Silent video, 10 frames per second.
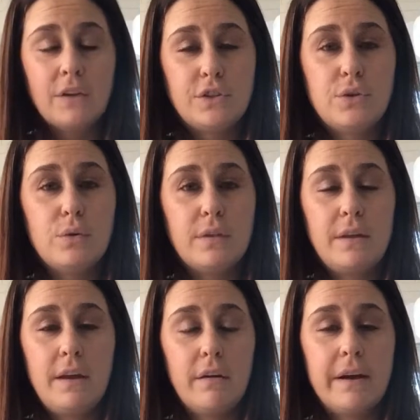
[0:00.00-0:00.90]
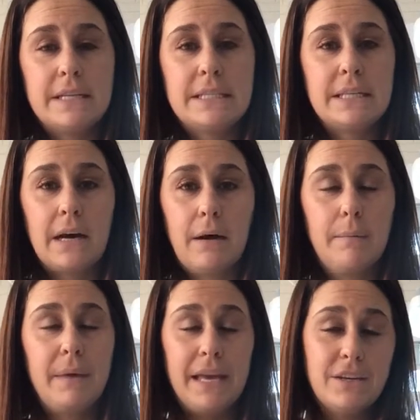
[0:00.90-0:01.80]
to the nearest
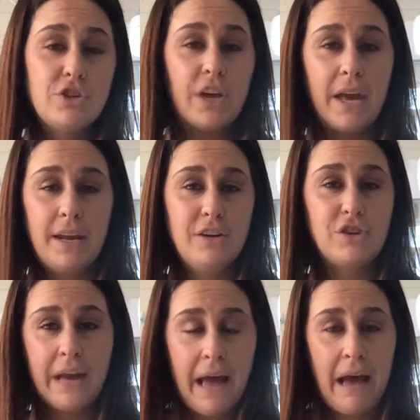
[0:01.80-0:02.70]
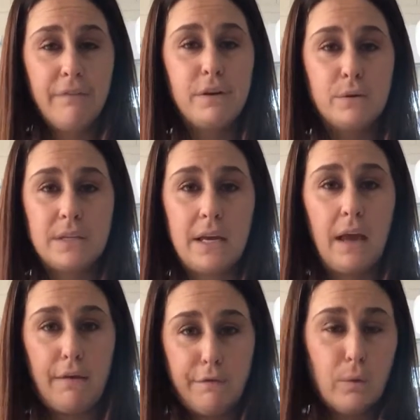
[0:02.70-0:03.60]
inch and inch and a half using
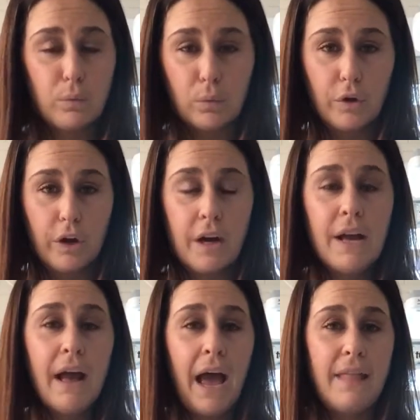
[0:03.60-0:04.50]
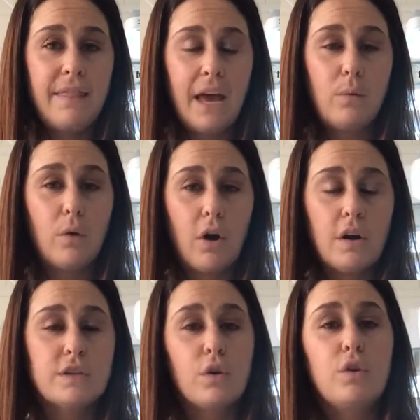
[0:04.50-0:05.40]
a foot ruler. And then we're
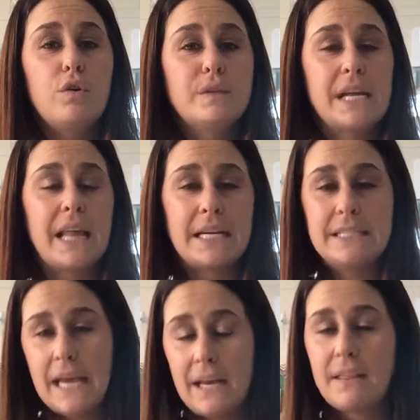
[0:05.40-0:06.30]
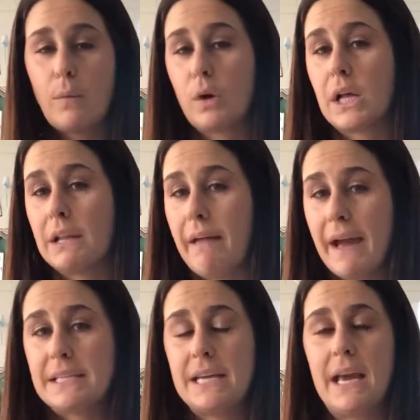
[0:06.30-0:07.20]
also using that data that we're
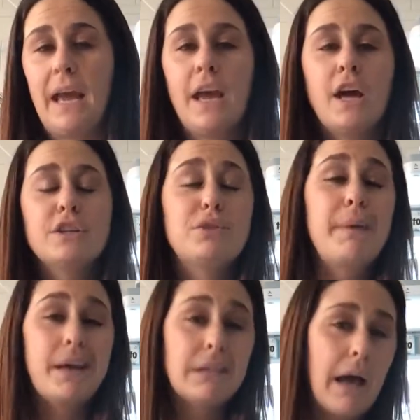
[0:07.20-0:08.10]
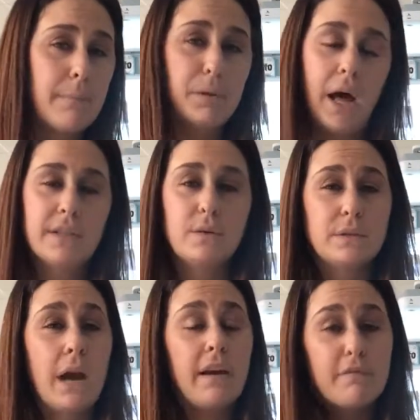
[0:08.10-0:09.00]
collecting to make a line plot. So
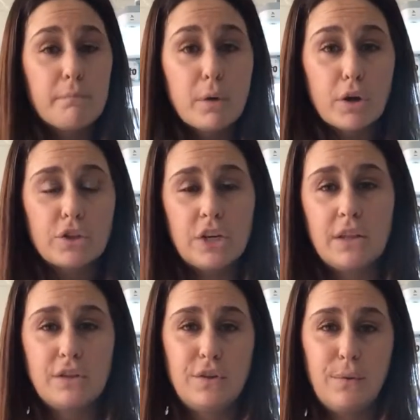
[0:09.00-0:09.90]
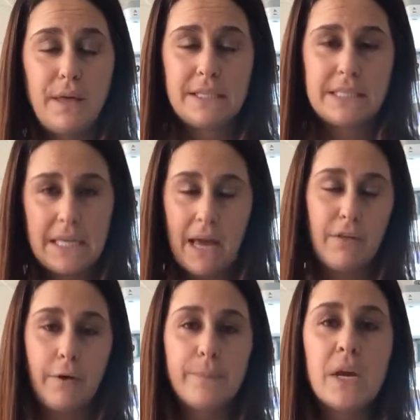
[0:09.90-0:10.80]
it's kind of merging the two things together.